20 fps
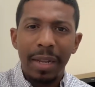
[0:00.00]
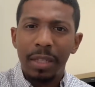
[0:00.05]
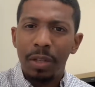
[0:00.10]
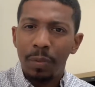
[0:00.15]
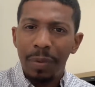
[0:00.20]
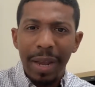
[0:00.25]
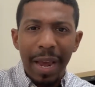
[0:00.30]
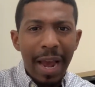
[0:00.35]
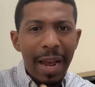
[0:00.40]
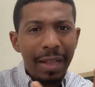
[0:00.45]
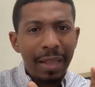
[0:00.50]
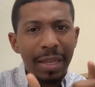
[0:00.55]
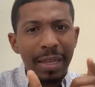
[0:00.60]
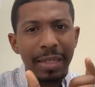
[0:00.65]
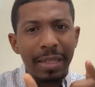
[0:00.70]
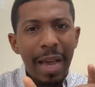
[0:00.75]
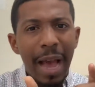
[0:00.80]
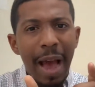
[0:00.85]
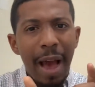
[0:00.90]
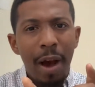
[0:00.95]
So we had these
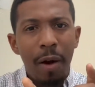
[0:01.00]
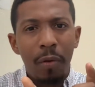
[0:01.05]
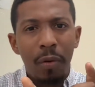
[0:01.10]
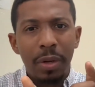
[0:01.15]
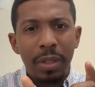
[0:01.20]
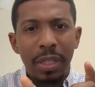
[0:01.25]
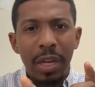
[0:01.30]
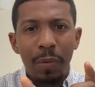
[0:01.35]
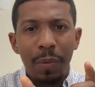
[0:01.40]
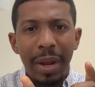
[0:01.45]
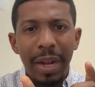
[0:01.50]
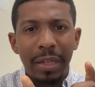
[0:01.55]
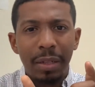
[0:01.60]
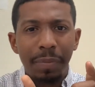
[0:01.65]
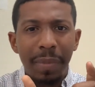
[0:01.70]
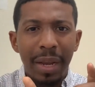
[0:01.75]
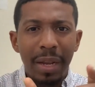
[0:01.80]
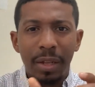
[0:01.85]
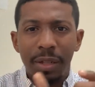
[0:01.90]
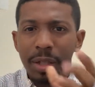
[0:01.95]
hours that we had to
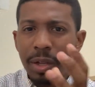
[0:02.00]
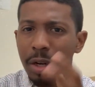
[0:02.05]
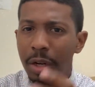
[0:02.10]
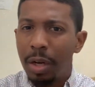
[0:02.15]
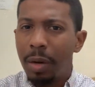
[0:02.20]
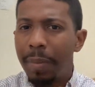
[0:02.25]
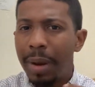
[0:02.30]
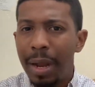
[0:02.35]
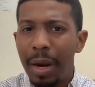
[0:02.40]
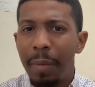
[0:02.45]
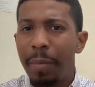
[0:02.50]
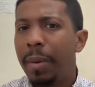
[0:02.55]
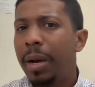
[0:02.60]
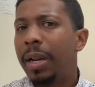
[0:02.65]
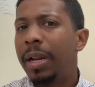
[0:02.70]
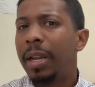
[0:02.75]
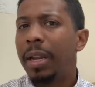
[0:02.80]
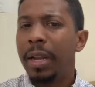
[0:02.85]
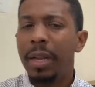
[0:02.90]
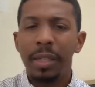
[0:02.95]
make a certain amount of
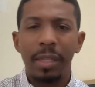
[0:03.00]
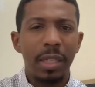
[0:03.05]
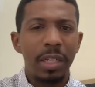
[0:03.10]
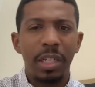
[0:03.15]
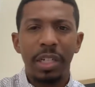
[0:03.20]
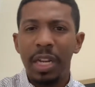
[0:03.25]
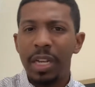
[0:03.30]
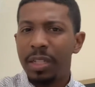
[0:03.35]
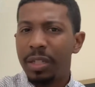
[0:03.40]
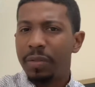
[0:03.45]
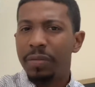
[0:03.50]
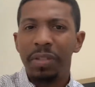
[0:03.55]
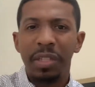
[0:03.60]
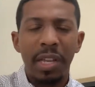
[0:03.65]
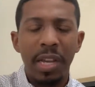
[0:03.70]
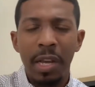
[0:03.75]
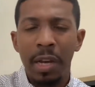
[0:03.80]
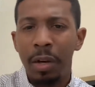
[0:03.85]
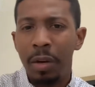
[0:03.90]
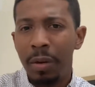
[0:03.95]
money, and suggestive
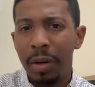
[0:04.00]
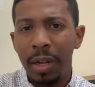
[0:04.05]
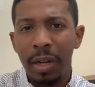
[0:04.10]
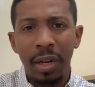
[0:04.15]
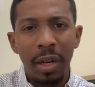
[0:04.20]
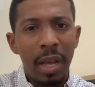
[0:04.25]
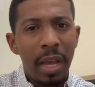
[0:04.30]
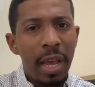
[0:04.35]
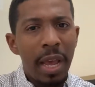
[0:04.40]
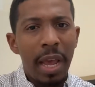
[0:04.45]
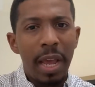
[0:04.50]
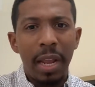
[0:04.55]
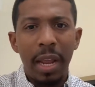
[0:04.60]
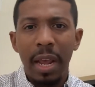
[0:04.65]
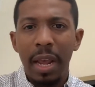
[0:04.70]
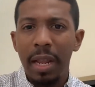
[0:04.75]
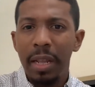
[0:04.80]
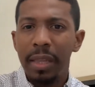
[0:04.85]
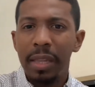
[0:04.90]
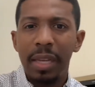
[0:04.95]
sale
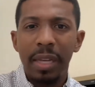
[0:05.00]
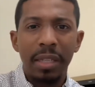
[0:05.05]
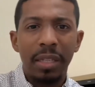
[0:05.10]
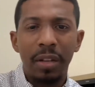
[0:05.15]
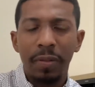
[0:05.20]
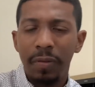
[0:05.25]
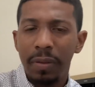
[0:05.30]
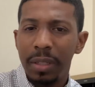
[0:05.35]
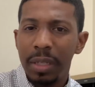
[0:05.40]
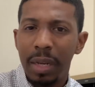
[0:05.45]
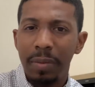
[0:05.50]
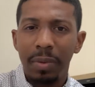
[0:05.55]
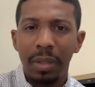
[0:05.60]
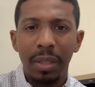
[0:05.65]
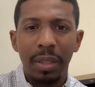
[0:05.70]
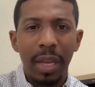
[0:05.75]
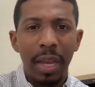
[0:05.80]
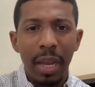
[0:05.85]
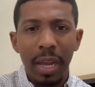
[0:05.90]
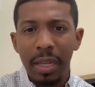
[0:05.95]
and these different types of
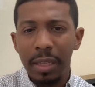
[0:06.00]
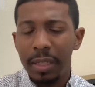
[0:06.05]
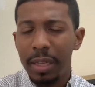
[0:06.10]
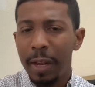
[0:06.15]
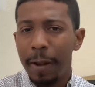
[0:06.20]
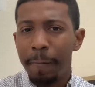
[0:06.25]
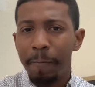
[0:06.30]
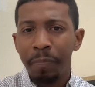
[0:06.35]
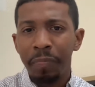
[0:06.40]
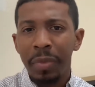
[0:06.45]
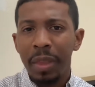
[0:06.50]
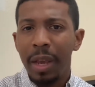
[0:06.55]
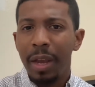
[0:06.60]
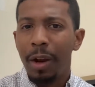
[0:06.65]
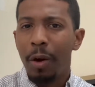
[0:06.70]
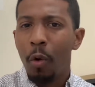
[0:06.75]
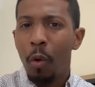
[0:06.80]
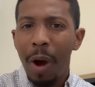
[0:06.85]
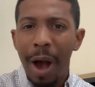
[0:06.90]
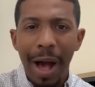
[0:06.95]
things, and
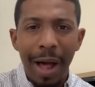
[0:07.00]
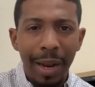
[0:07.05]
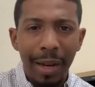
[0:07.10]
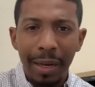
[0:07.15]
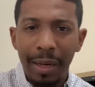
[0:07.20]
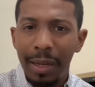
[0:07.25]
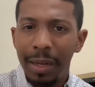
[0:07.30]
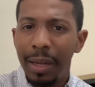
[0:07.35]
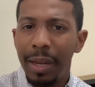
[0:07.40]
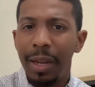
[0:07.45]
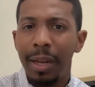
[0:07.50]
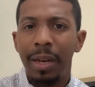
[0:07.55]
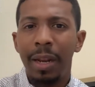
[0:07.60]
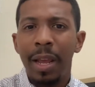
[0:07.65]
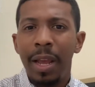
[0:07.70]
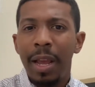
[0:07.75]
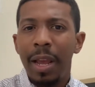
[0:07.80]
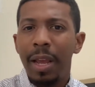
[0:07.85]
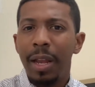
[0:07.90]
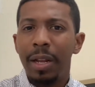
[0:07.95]
quality
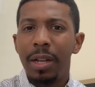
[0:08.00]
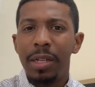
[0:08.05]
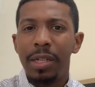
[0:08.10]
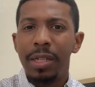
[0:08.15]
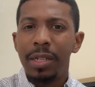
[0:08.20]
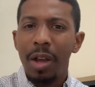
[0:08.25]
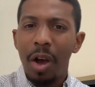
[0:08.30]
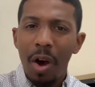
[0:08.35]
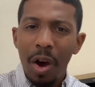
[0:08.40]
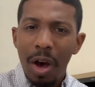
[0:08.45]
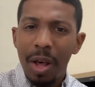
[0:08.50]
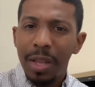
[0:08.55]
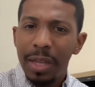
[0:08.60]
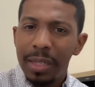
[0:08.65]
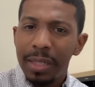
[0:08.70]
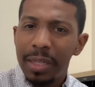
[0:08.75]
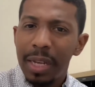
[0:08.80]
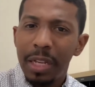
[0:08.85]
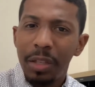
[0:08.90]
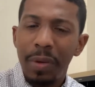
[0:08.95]
and just all
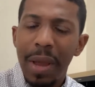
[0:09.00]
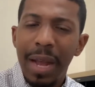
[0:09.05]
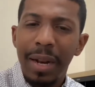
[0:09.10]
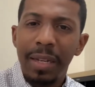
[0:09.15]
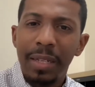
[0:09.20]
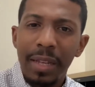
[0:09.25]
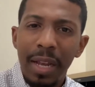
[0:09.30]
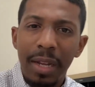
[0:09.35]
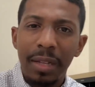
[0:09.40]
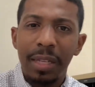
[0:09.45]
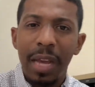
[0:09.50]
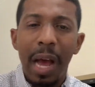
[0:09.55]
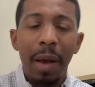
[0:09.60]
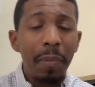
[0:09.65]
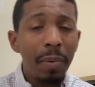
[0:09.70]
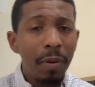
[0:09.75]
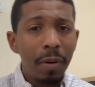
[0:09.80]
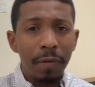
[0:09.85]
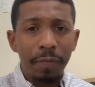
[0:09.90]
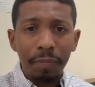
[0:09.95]
these things we had to stay on top of.